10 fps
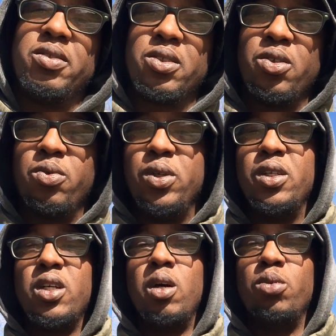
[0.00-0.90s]
I'm just going to
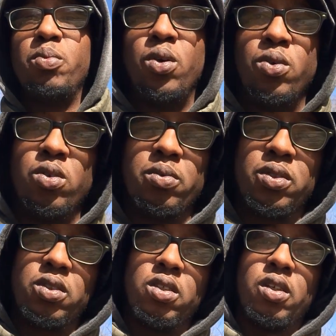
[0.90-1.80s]
read a couple
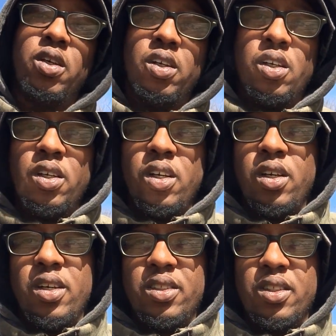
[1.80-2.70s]
poems
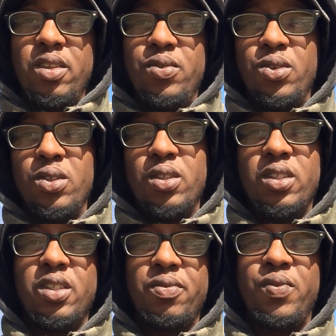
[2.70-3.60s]
just to give you
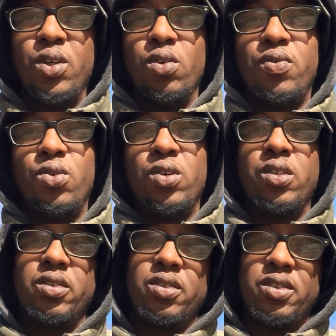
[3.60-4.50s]
a feel
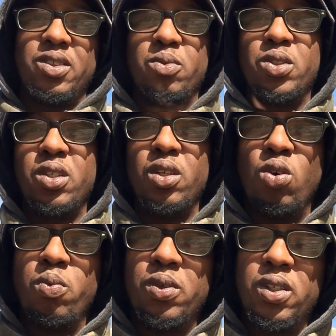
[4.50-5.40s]
for it. So I'm just going to
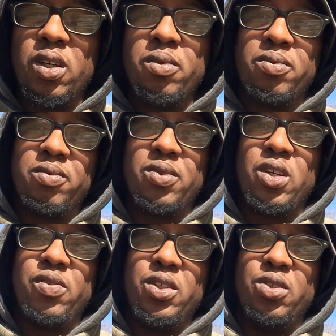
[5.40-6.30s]
open it up,
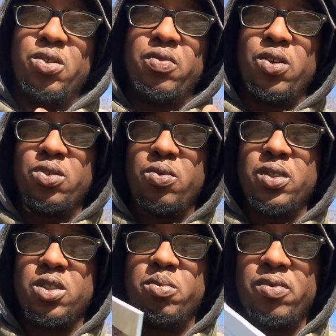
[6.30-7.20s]
whatever the universe
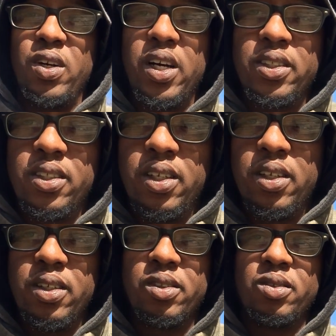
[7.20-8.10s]
wants to provide
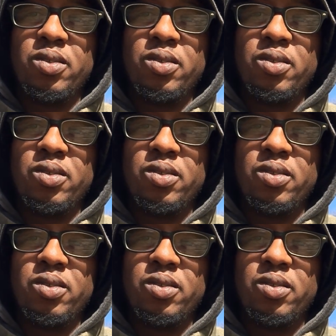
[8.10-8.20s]
today.